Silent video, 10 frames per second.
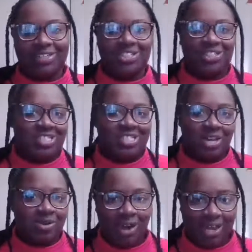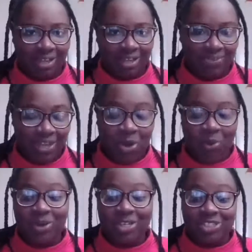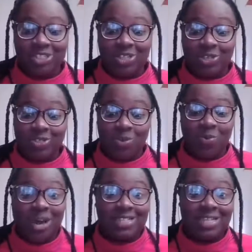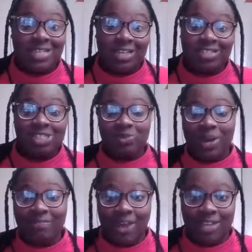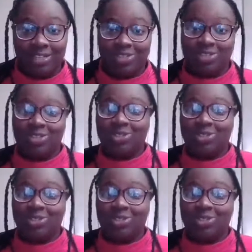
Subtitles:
They just stay quiet, which is also white silence is white violence.